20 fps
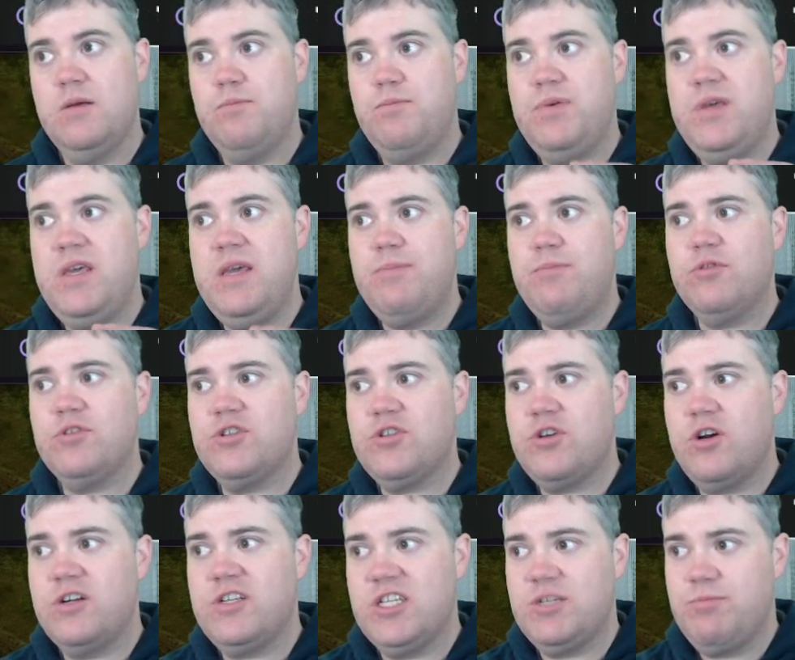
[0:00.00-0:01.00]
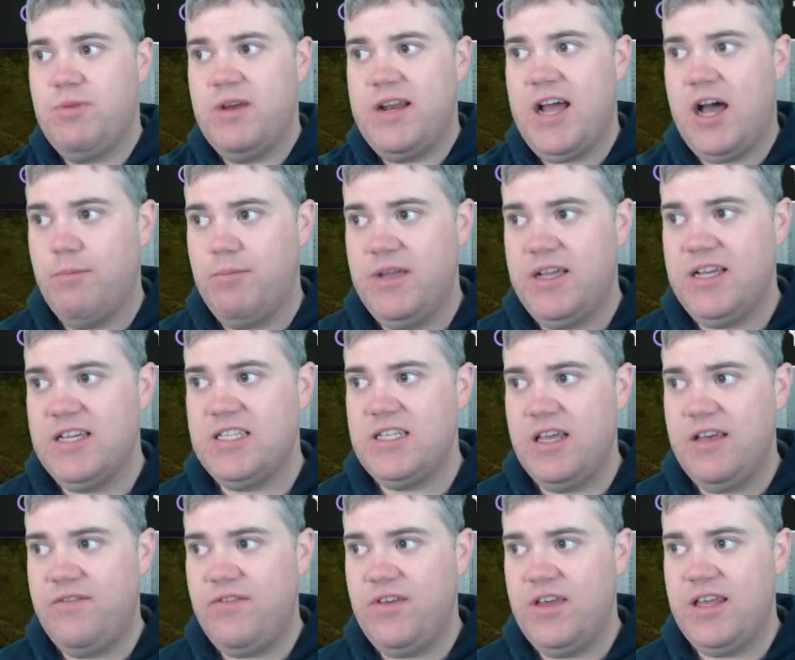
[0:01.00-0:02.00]
people start to spread out, because
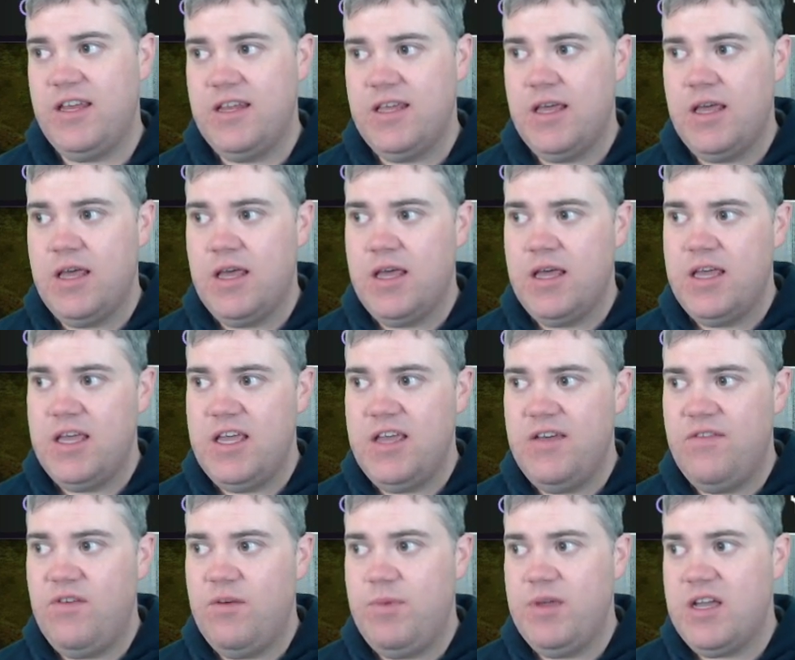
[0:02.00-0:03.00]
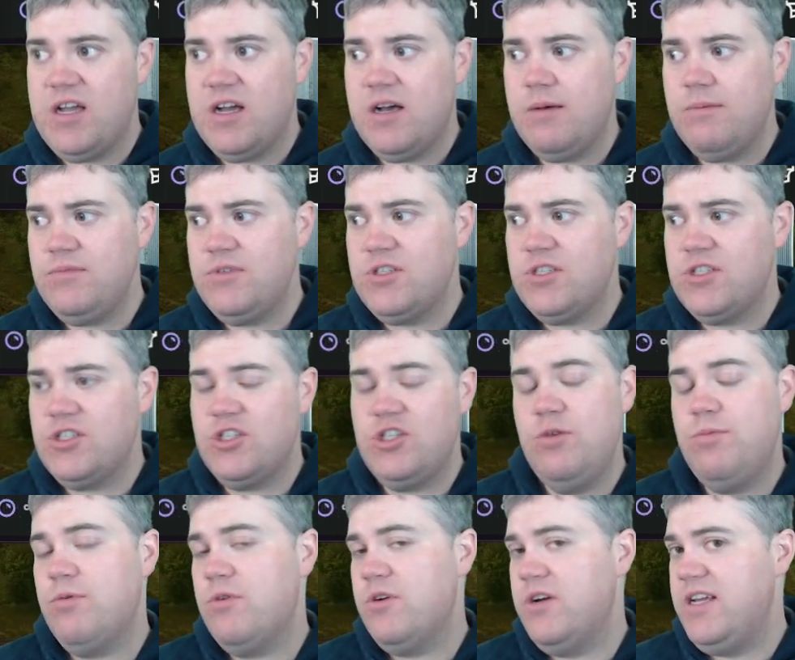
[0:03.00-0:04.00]
if it becomes
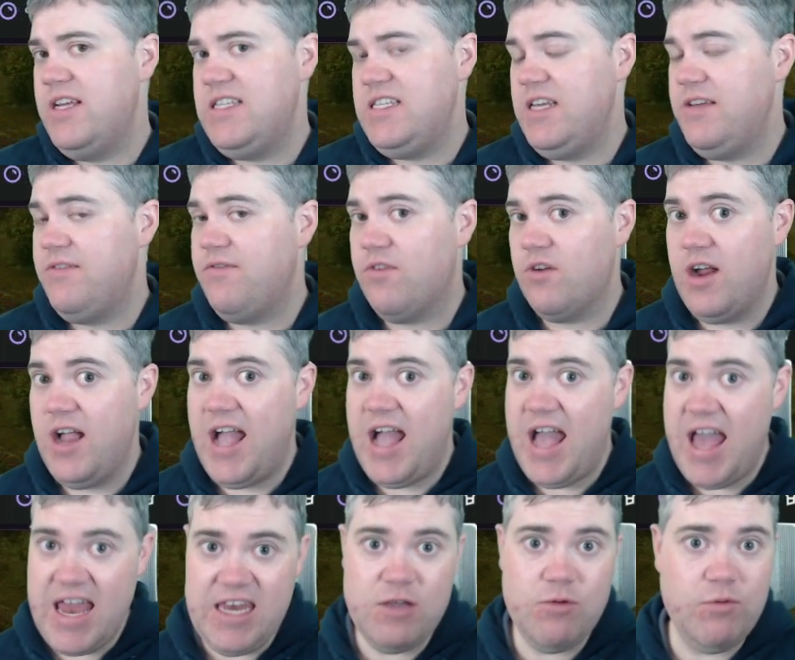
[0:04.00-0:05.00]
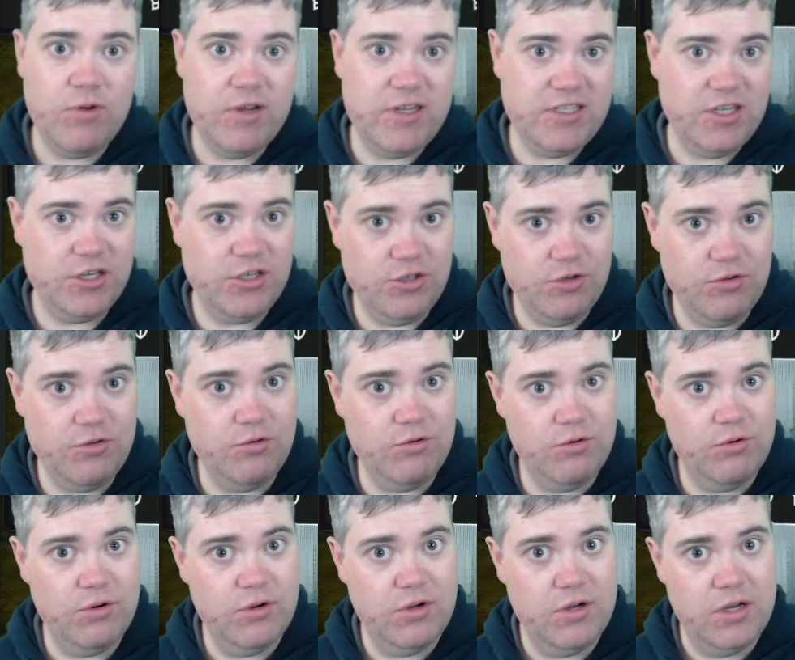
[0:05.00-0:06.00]
super easy for anyone to do